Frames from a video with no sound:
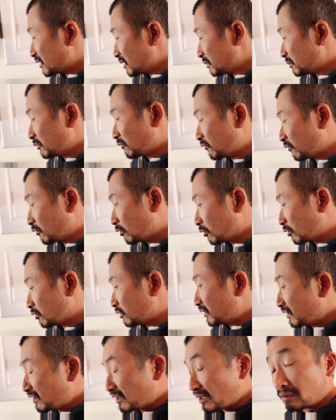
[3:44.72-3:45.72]
simmer
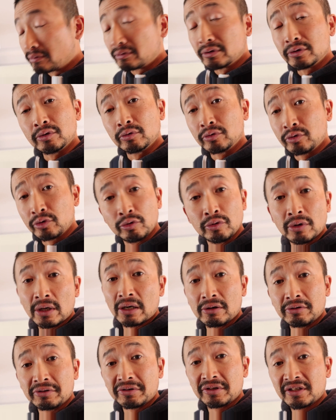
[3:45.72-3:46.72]
for an hour or 2
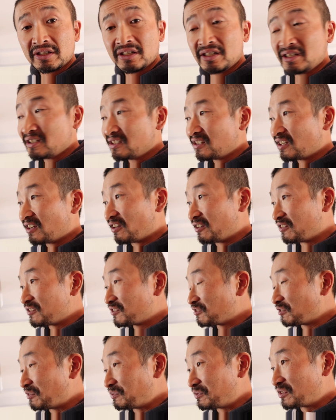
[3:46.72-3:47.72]
hours.
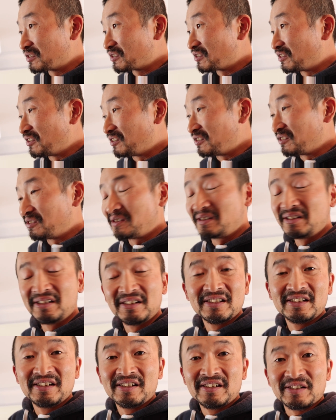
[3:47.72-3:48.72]
So I'm just gonna
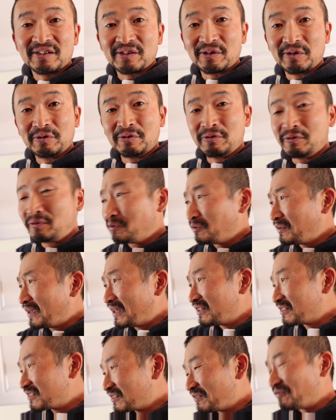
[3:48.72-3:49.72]
go
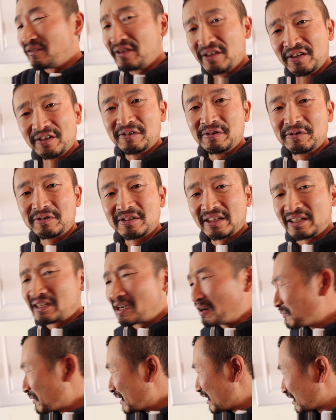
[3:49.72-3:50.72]
edit some videos and
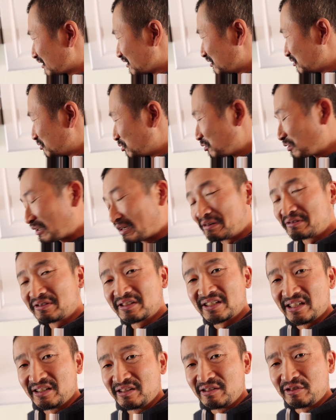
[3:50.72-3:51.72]
come back in 2
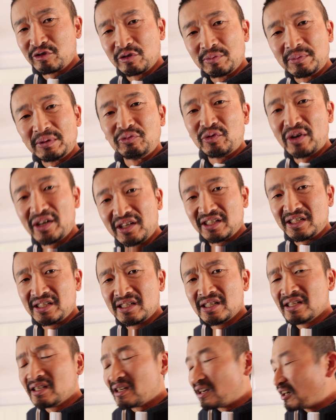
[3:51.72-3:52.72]
hours, and this should be ready.
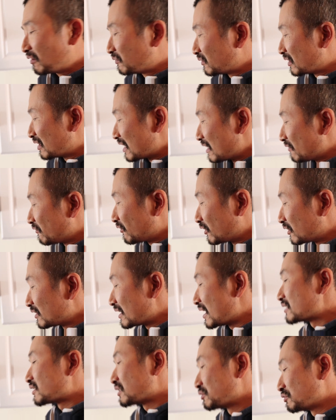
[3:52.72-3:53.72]
The very
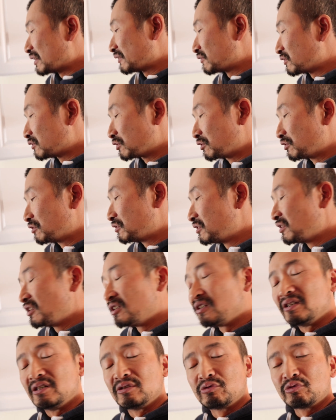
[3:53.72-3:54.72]
last thing we have to do
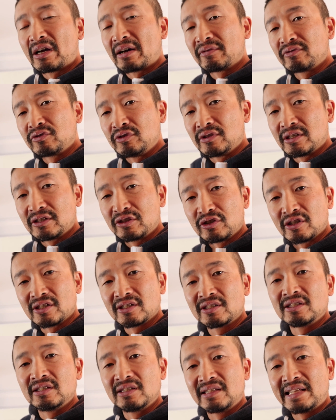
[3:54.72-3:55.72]
is we have to
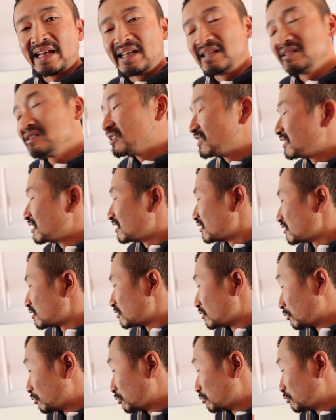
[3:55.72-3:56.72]
adjust the taste.
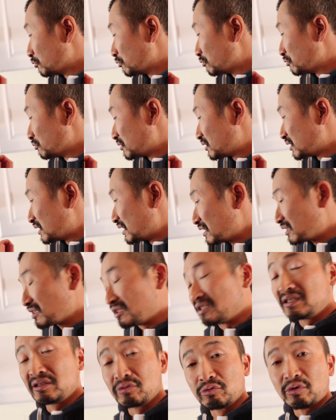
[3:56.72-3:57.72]
So
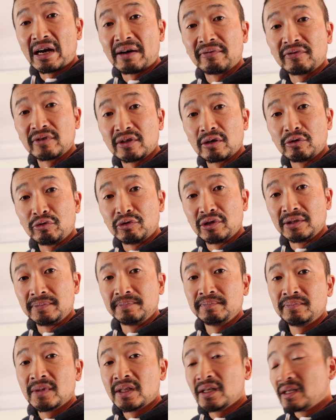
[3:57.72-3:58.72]
seasonings will have to go
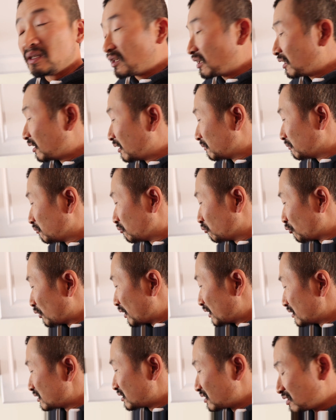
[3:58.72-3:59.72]
in
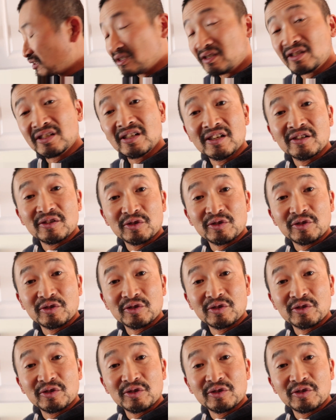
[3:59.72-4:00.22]
once this